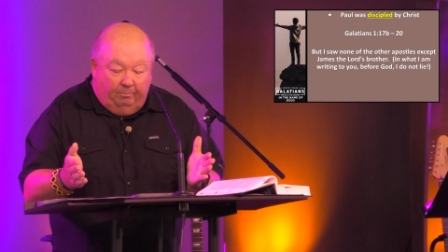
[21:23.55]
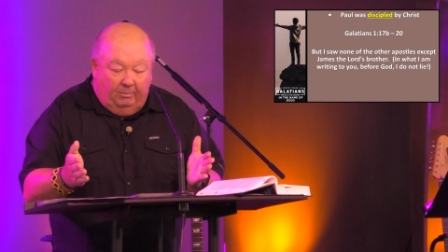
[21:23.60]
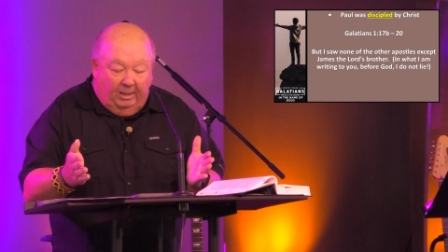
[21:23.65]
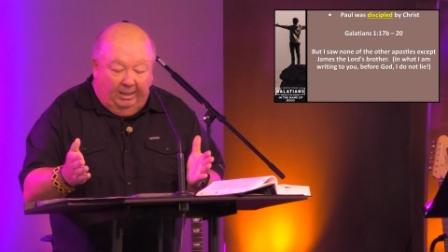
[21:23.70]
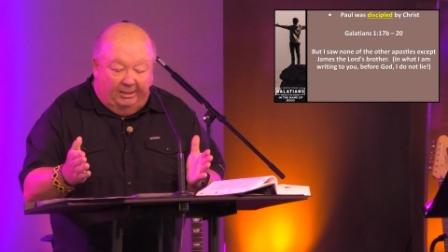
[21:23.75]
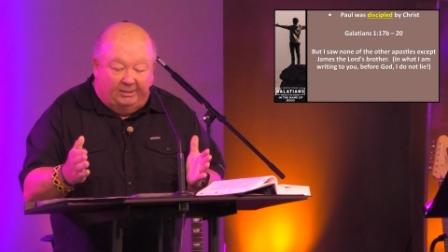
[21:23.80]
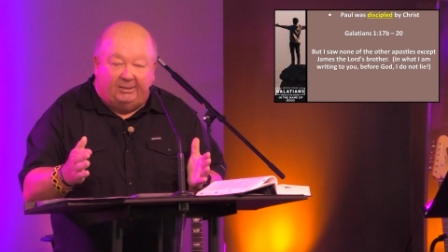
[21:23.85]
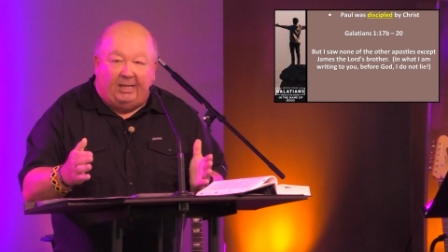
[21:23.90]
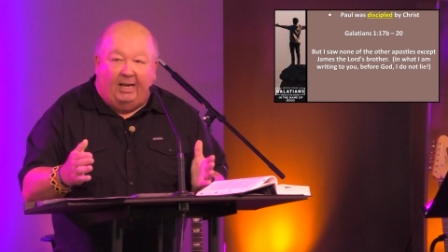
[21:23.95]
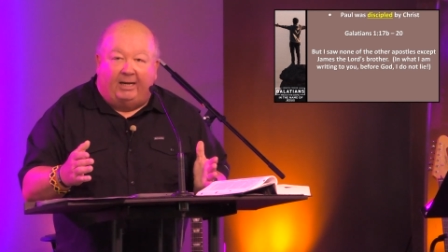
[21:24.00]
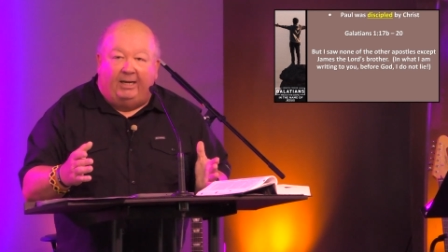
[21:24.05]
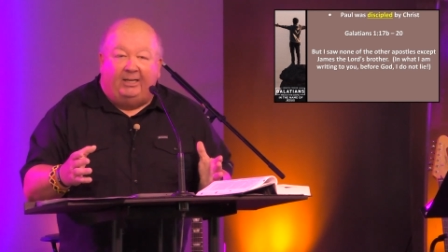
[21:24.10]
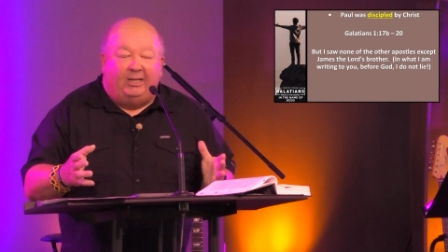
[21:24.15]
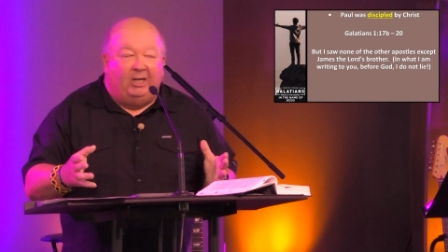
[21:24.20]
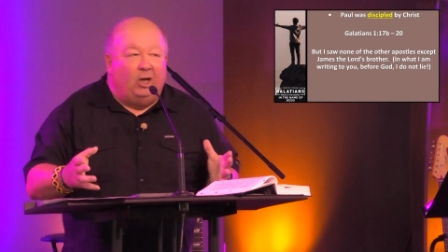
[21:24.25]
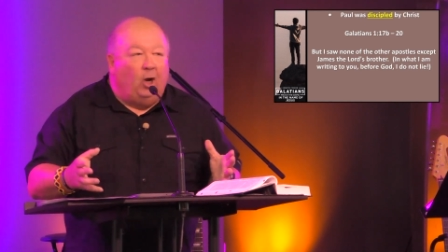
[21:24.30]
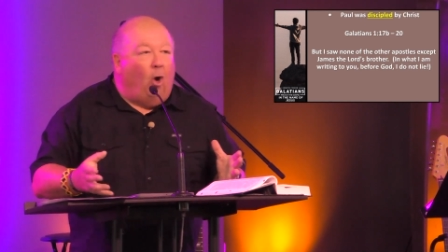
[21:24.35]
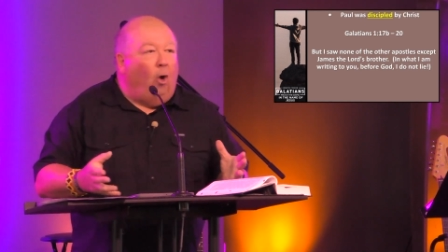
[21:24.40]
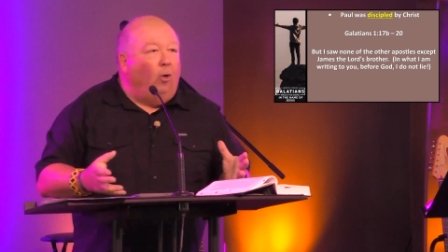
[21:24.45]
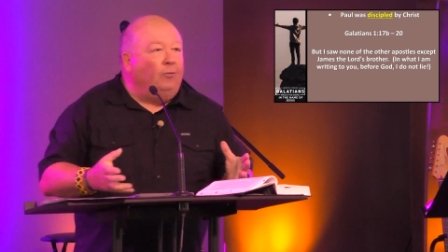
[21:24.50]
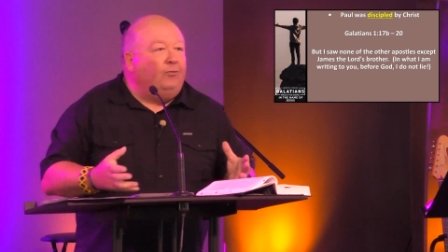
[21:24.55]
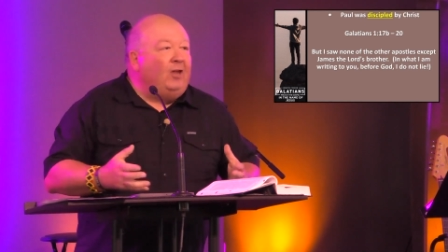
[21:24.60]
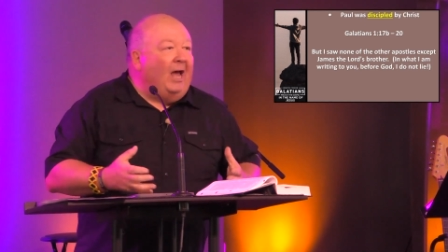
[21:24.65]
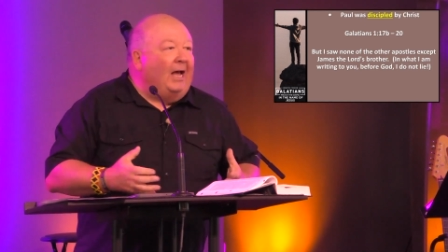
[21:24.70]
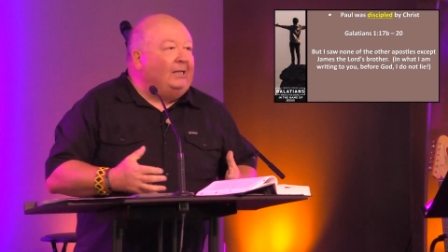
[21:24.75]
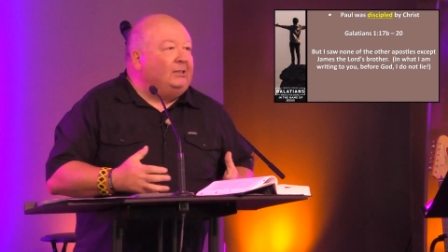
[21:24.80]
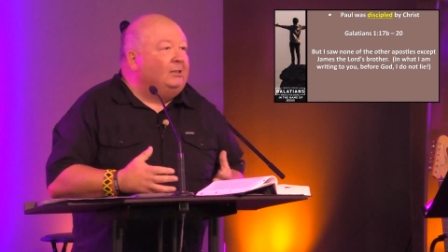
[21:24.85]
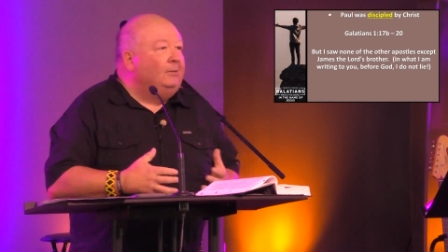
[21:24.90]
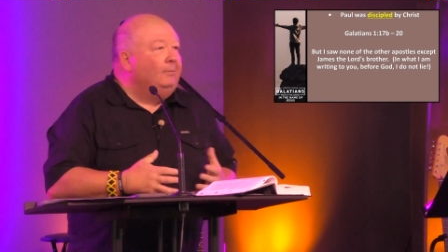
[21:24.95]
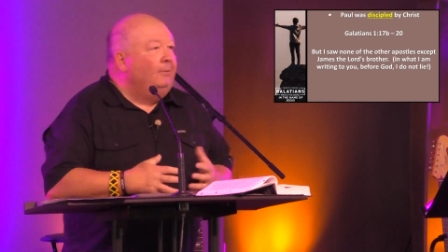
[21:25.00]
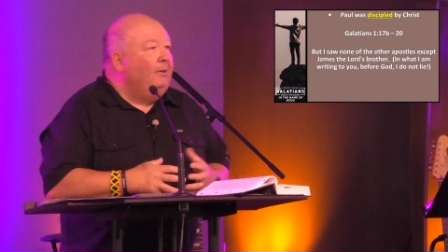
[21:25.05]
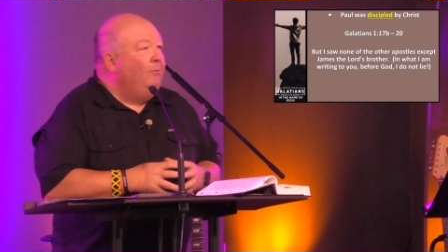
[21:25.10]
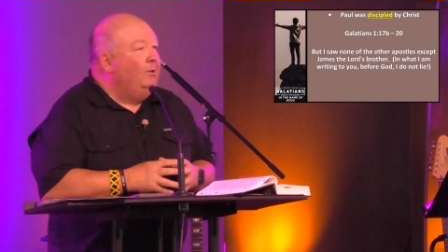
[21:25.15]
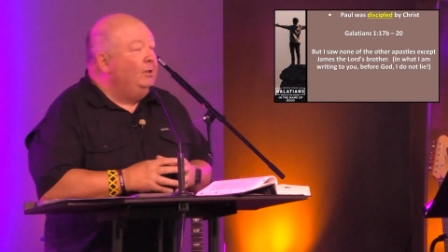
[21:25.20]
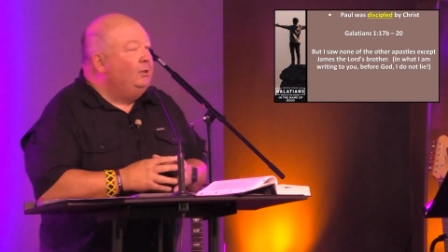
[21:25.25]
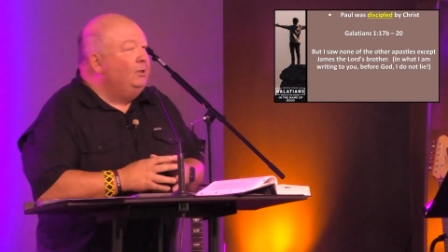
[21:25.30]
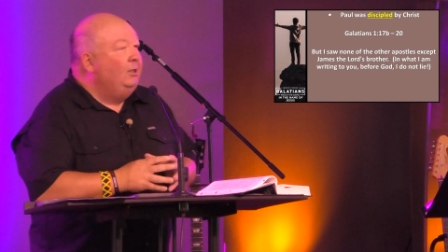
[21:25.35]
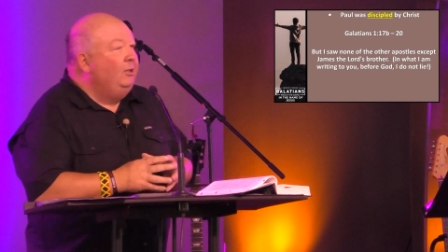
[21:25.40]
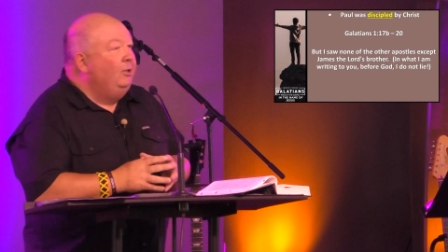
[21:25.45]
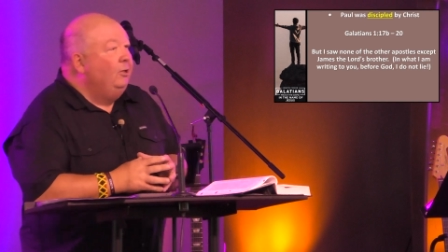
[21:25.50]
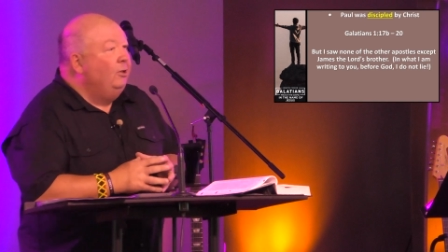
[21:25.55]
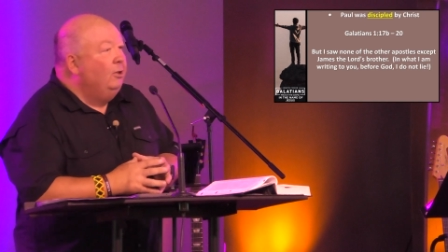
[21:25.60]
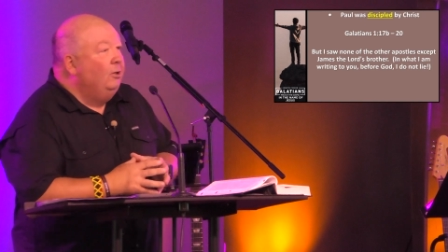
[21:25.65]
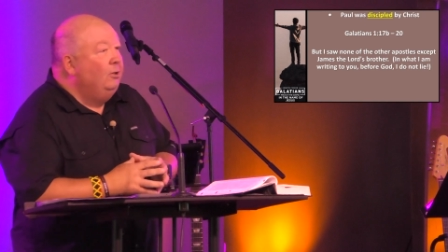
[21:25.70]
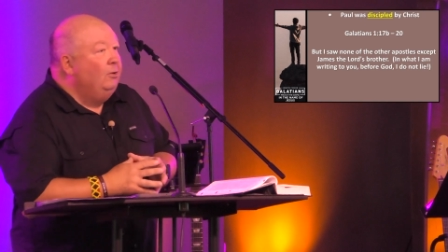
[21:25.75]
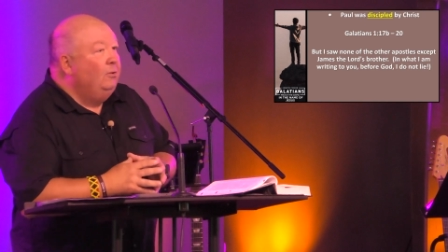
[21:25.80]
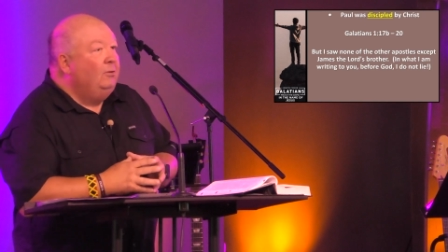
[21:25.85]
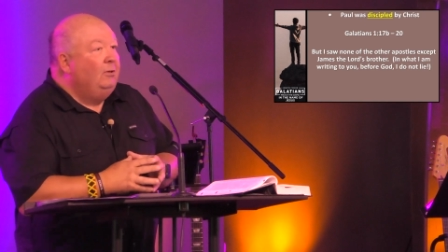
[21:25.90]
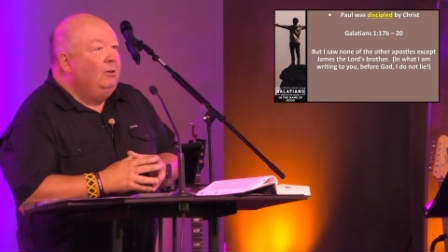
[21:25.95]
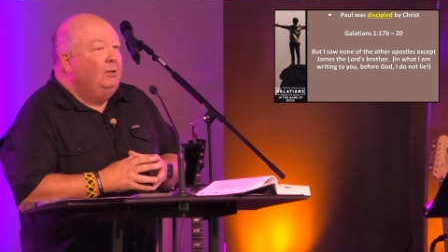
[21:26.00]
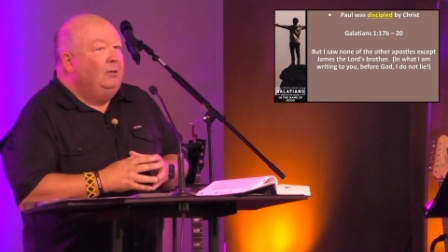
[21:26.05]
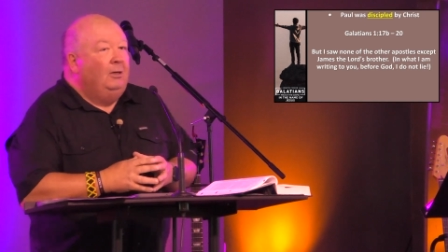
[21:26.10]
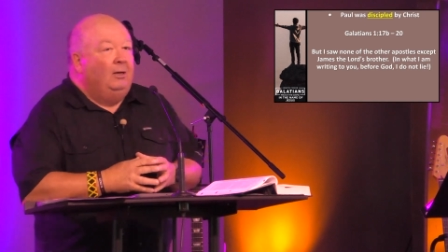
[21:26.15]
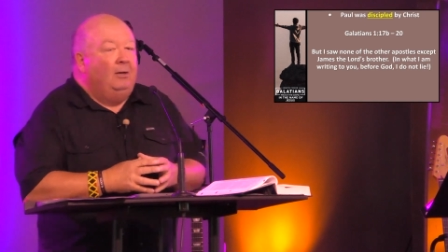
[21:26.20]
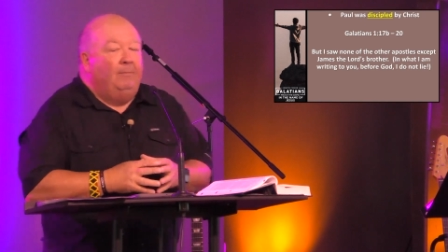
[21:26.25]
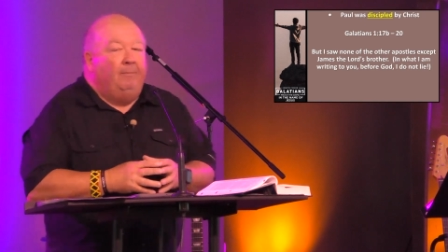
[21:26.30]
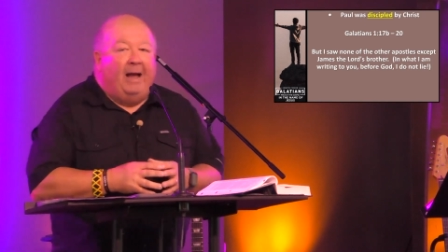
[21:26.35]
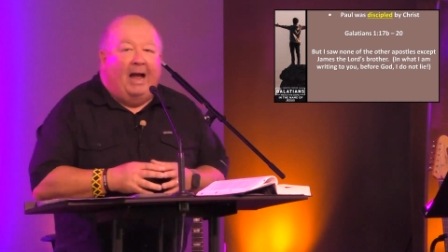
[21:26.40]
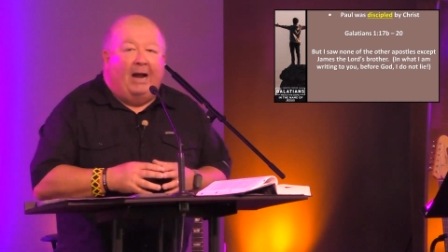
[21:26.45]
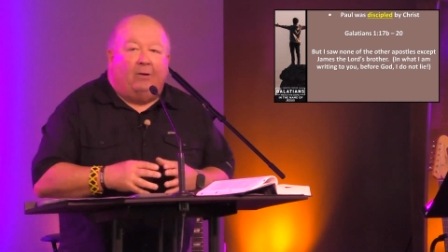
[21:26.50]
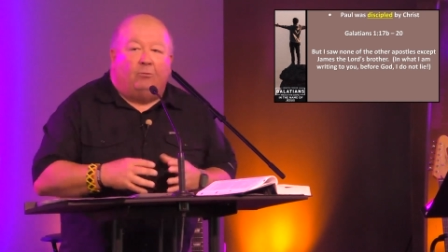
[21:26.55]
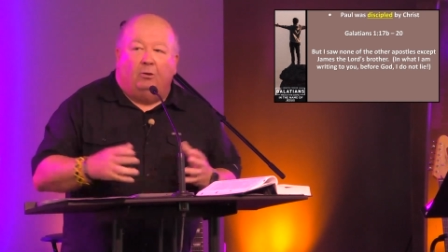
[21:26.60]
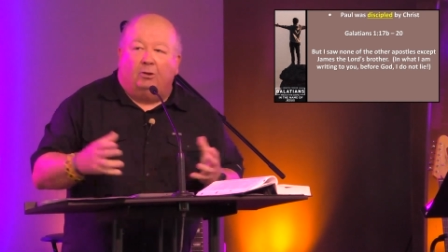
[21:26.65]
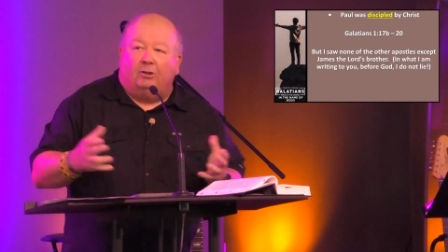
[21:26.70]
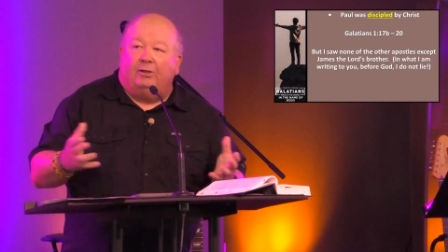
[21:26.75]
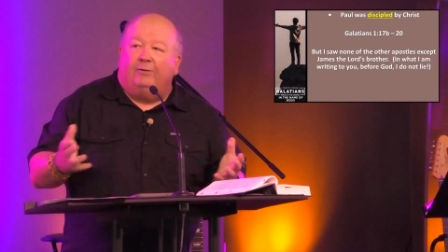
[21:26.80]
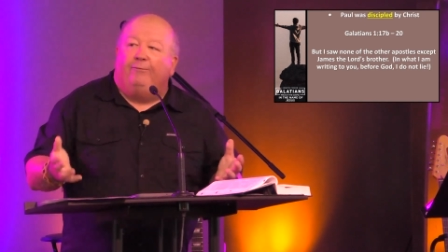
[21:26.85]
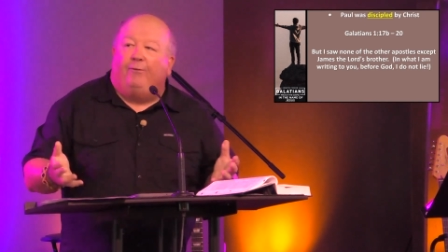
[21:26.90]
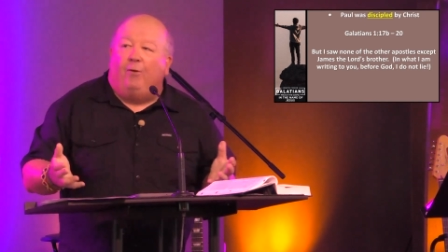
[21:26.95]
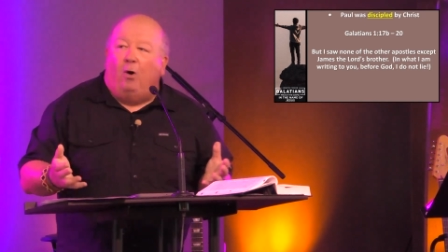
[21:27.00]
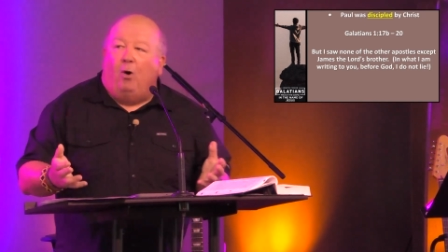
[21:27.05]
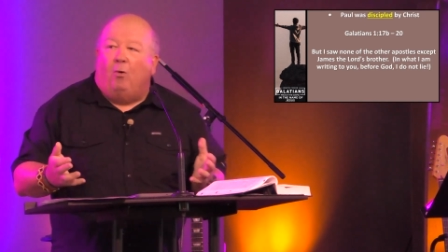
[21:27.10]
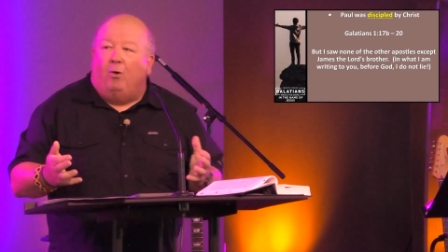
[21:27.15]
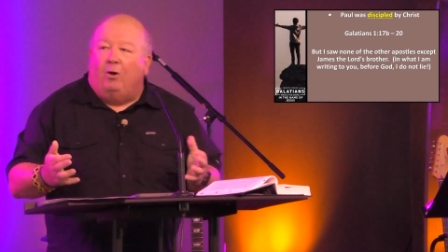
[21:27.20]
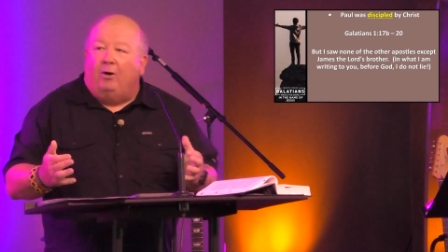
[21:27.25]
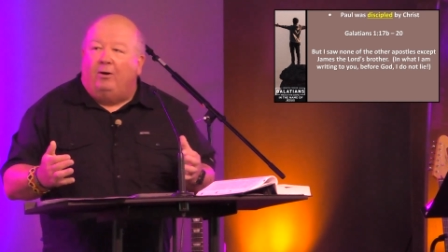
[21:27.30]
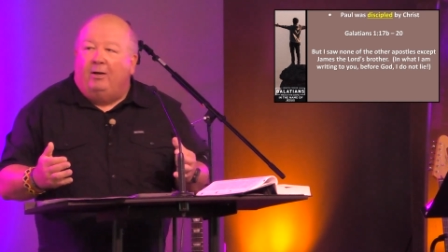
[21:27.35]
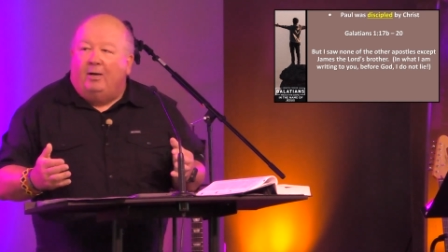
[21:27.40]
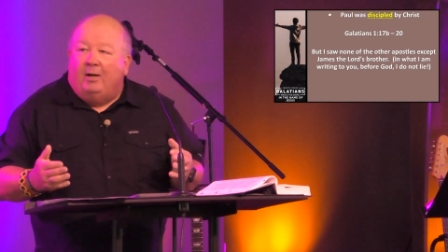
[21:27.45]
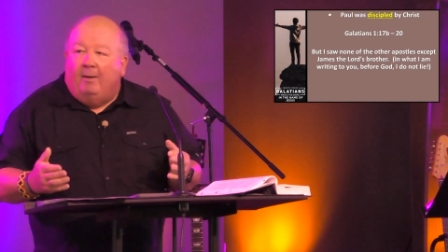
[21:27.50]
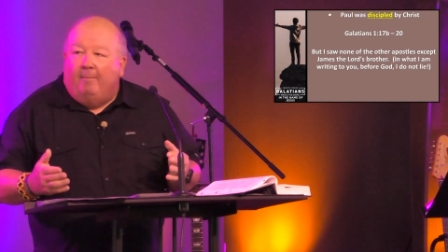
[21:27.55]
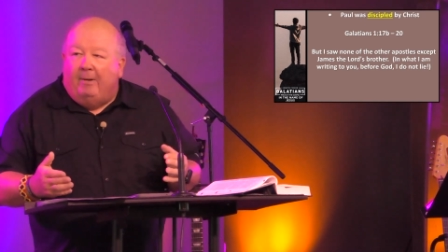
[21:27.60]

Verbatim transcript: He studied the Old Testament, which he knew backwards and forward,